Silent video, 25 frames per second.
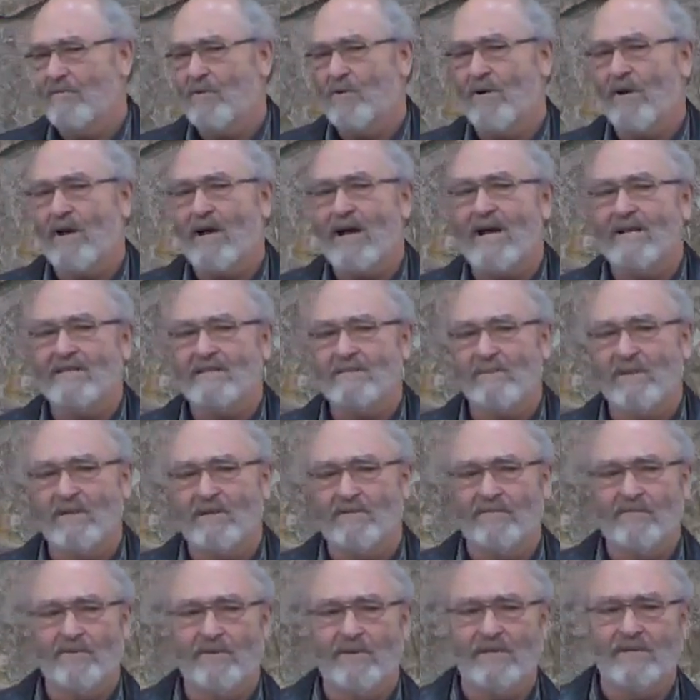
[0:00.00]
Florida
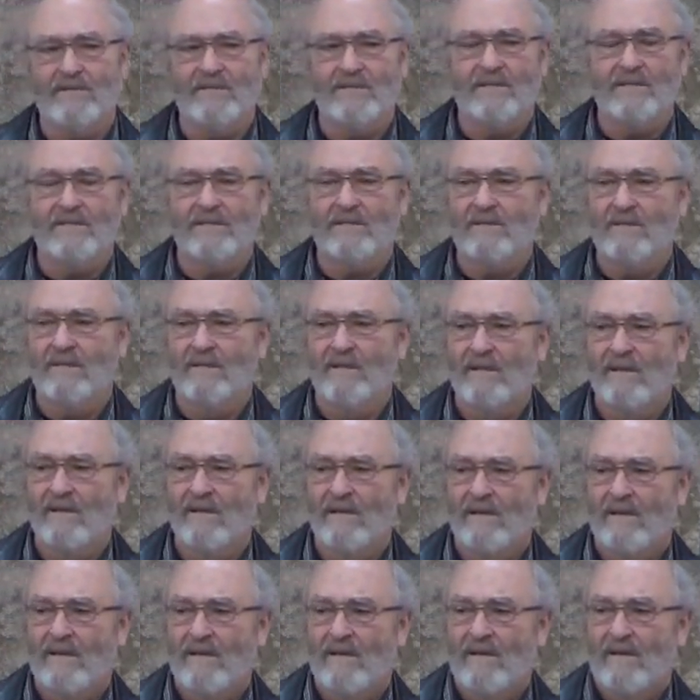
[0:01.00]
Hospital, for instance.
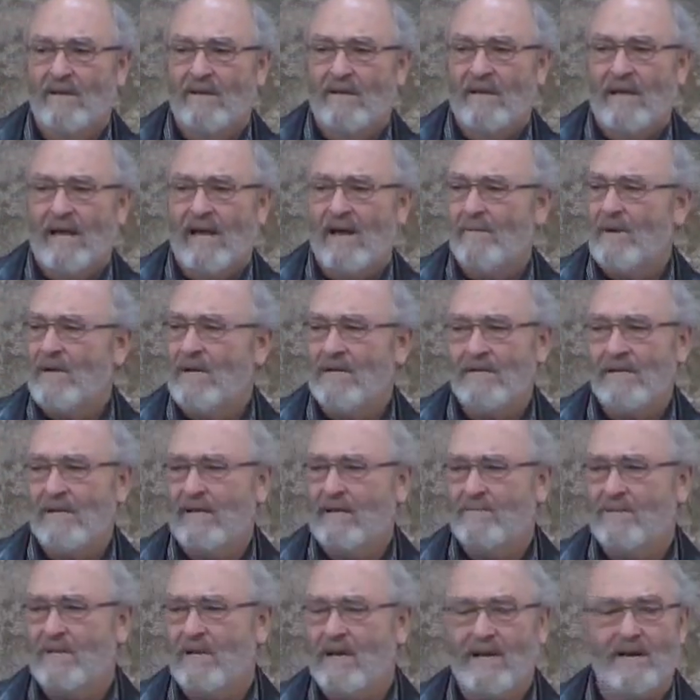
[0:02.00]
How many
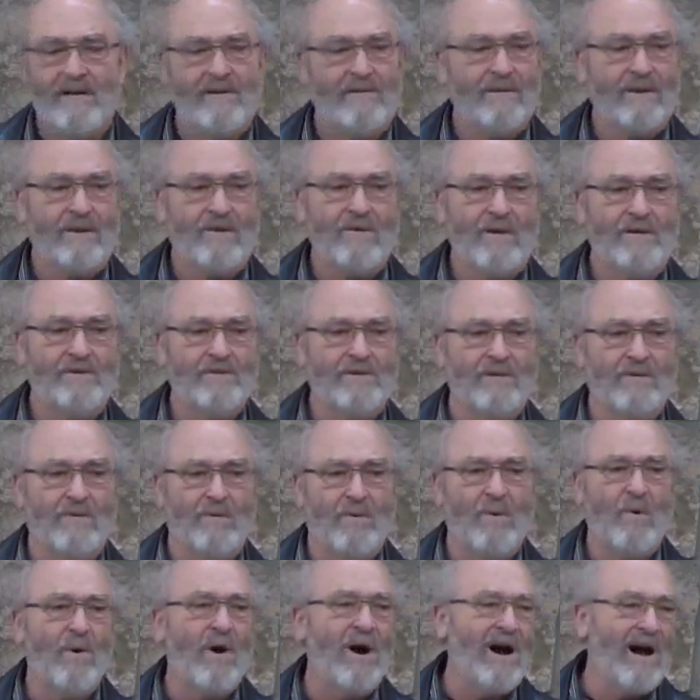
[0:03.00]
times did I hear the question,
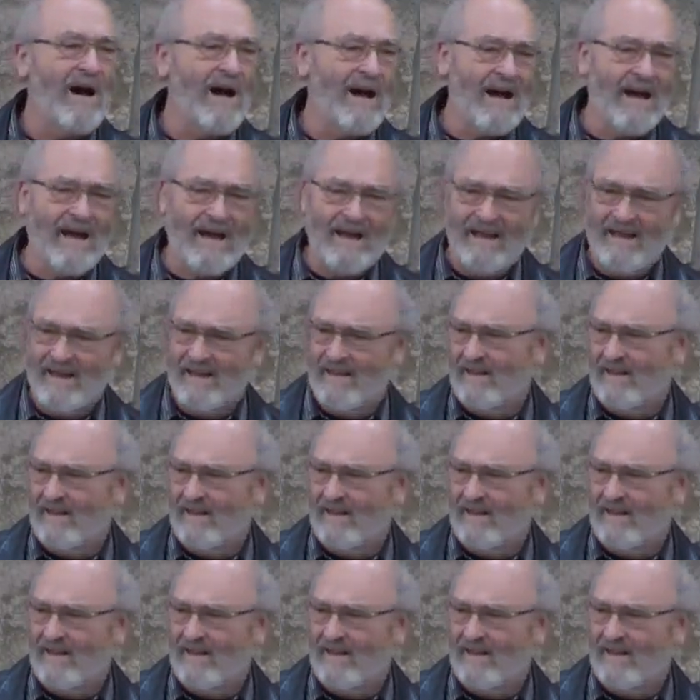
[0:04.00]
why?